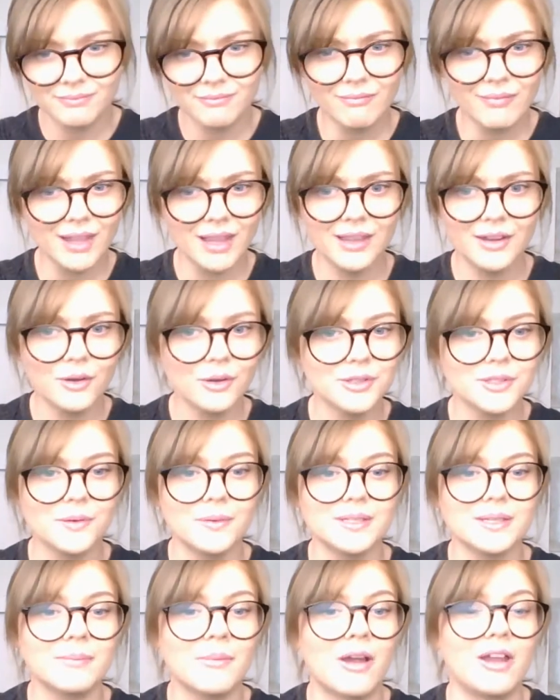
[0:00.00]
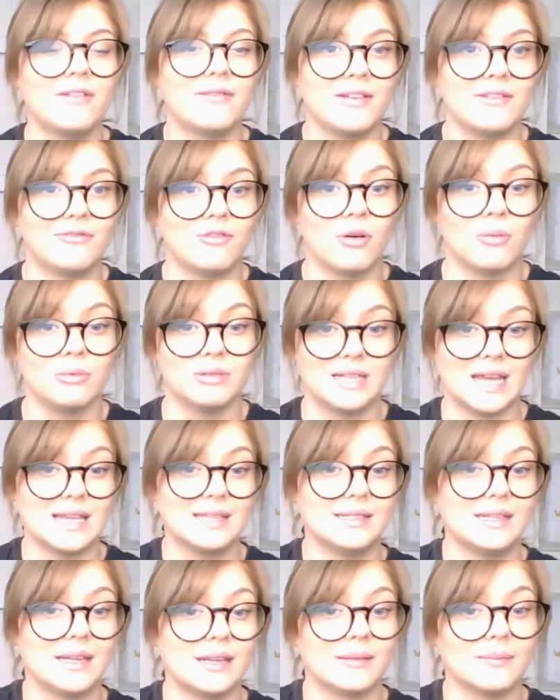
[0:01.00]
And also as a mode of informal
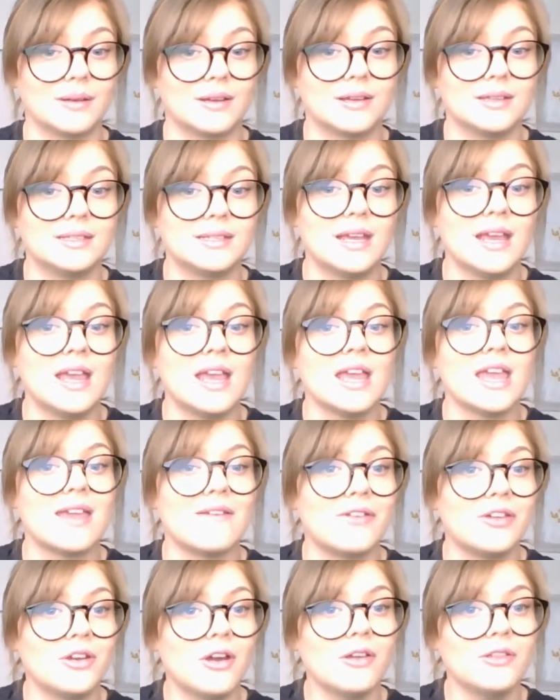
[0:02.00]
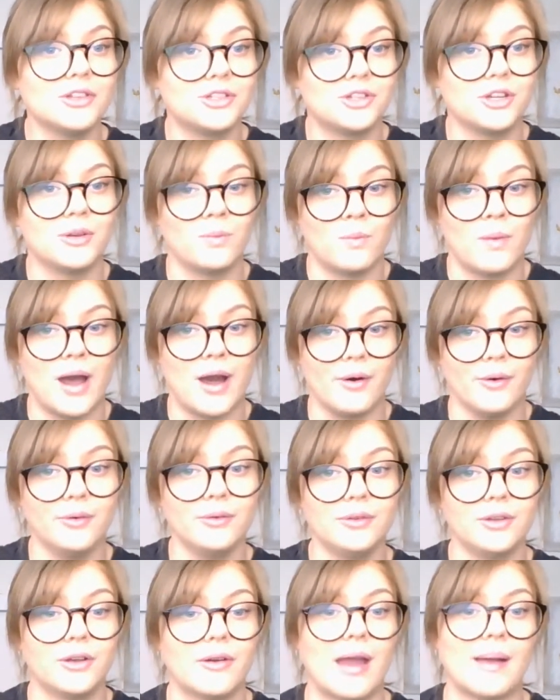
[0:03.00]
testing, because if you know the student
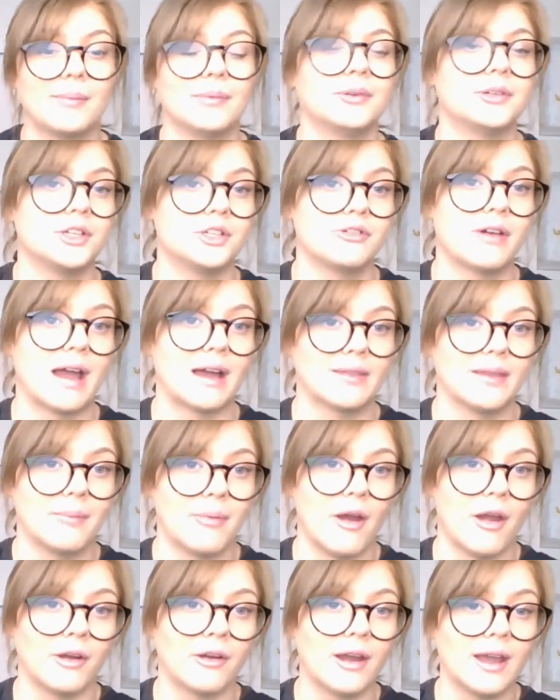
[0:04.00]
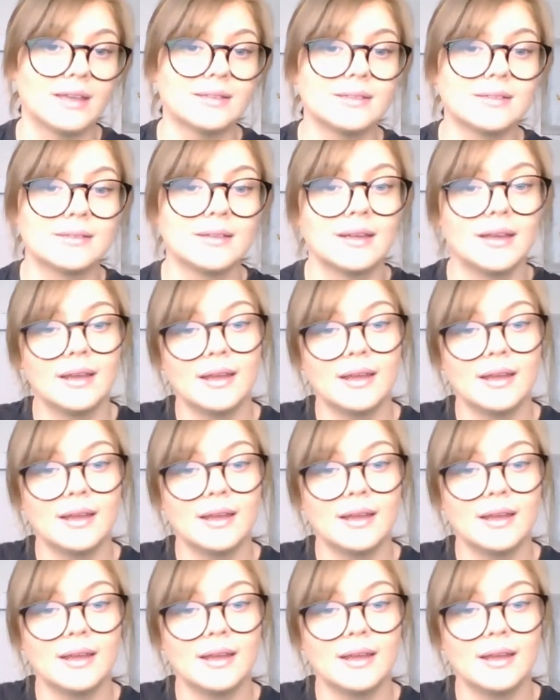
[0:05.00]
well, you're able to track their progress.